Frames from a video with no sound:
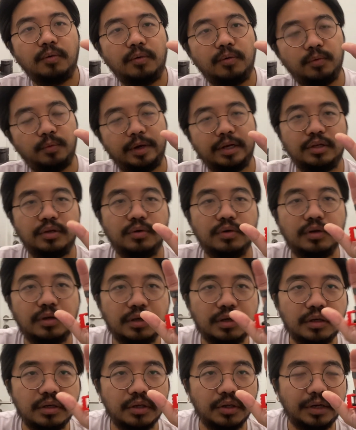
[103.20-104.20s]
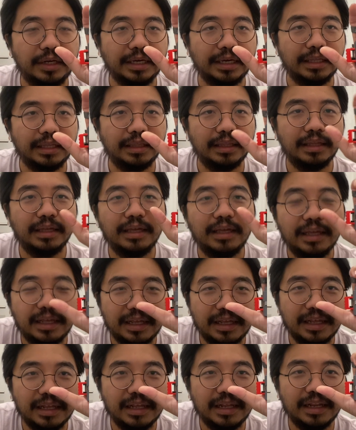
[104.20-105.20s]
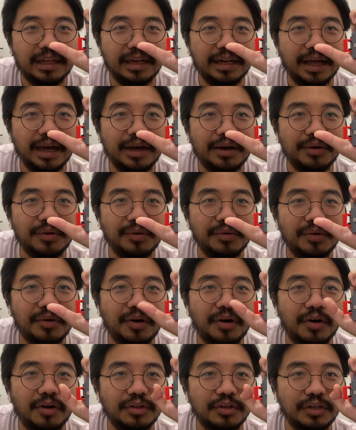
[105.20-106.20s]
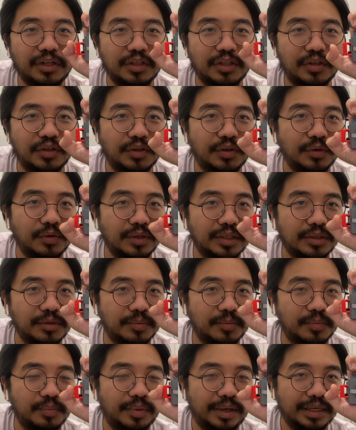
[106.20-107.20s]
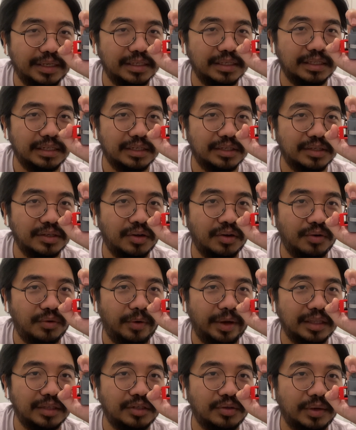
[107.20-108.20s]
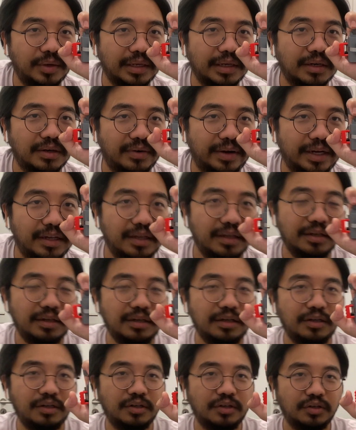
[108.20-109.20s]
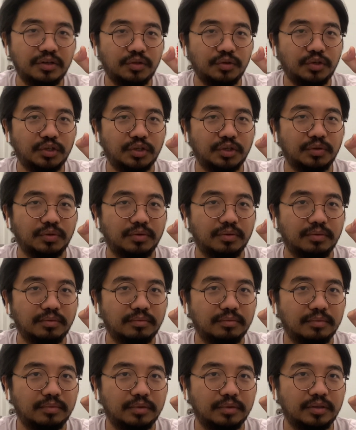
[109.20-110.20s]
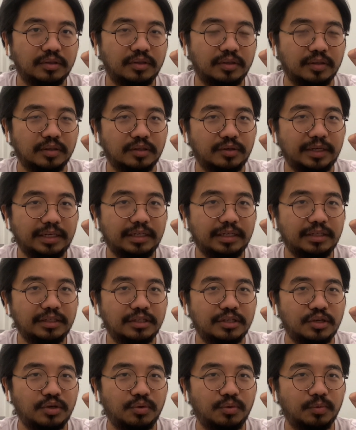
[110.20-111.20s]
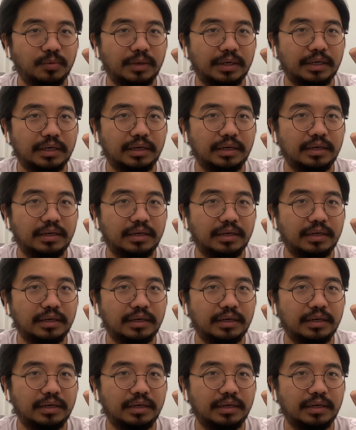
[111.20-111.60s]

when you're loading it. Now all you need to do is to press this red trigger right here to shoot. In 3, 2, 1.